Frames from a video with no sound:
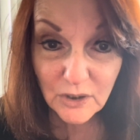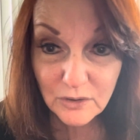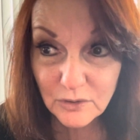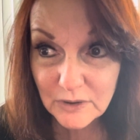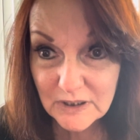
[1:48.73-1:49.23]

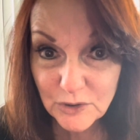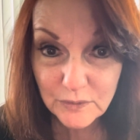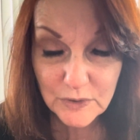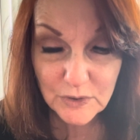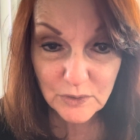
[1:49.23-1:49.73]
Your kids
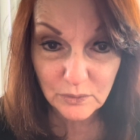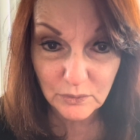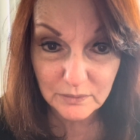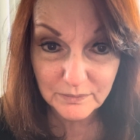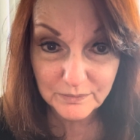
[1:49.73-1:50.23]
are in
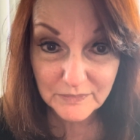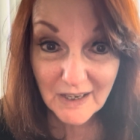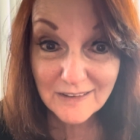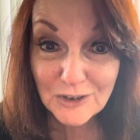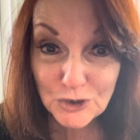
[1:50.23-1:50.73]
school.
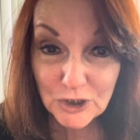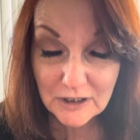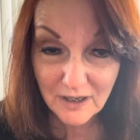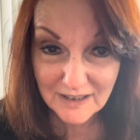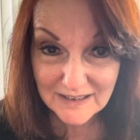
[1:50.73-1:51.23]
They cheat
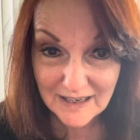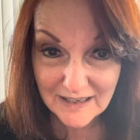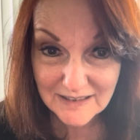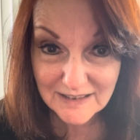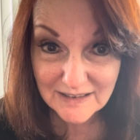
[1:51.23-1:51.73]
on a
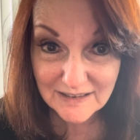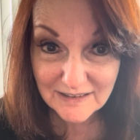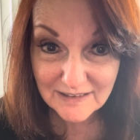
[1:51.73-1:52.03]
test.